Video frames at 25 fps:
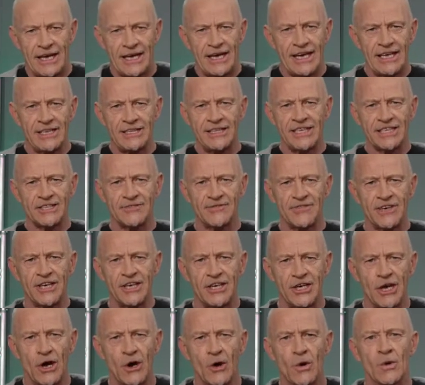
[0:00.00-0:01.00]
In this
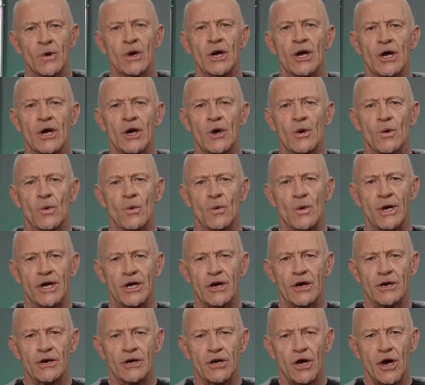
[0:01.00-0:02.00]
video, we're
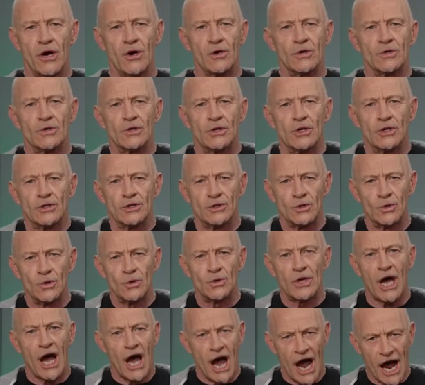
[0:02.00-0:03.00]
gonna go to
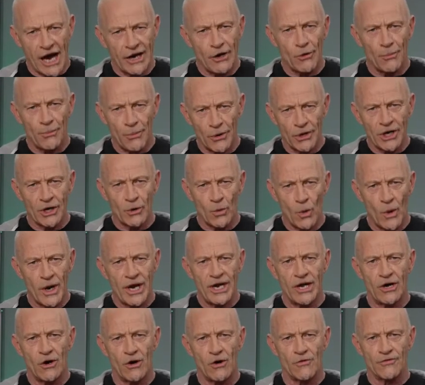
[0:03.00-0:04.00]
the hydroponic
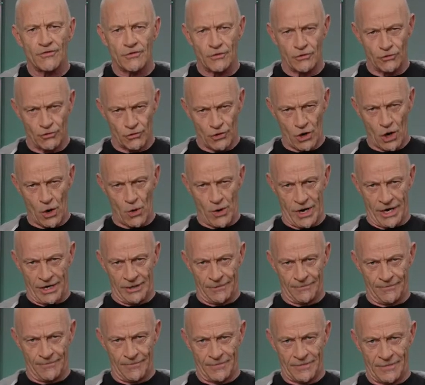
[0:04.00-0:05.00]
way of
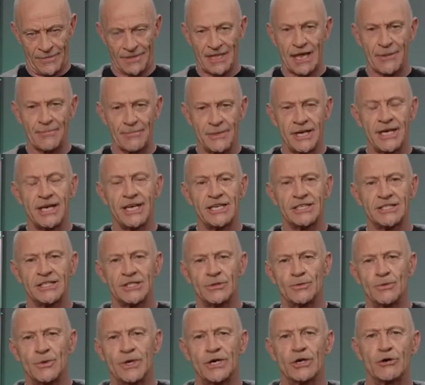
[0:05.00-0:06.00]
growing. That
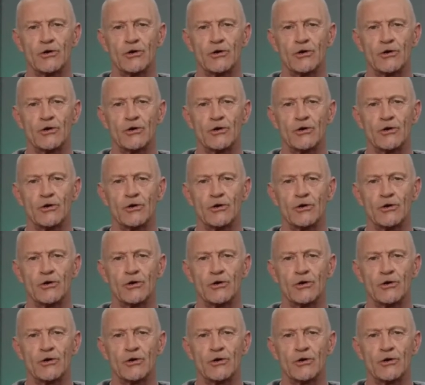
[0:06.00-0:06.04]
means we